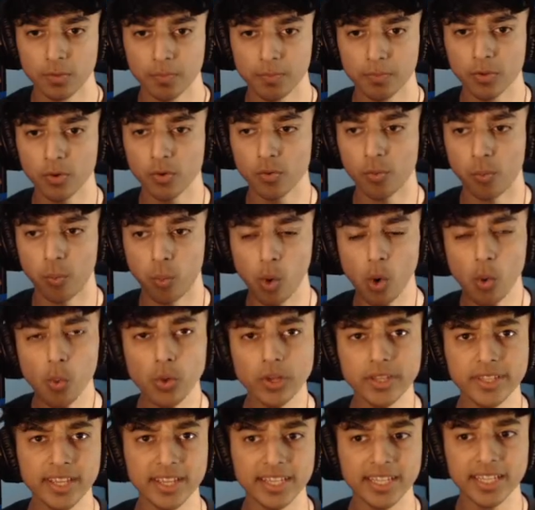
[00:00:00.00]
Bro, what
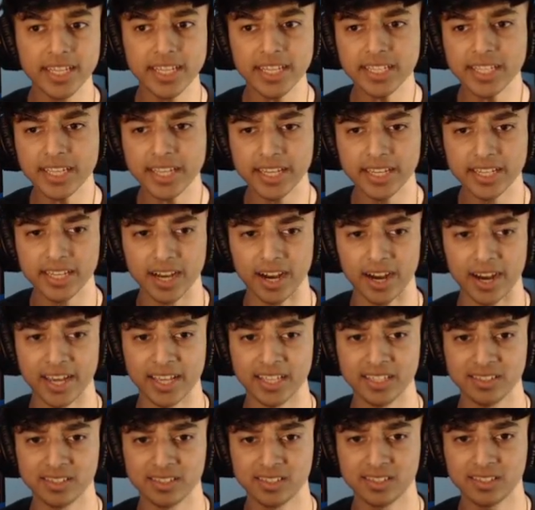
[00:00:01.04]
were they eating,
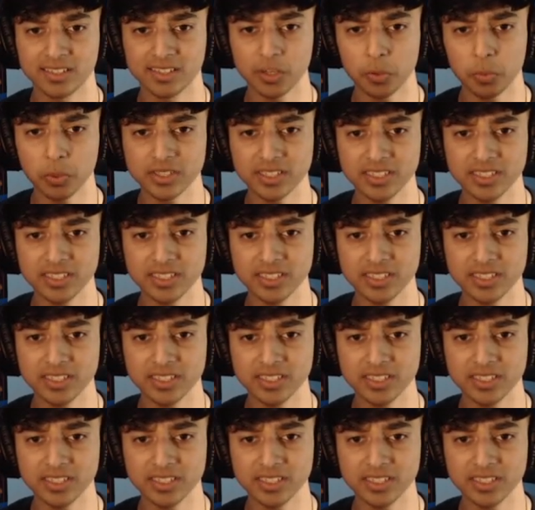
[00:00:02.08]
guys? That was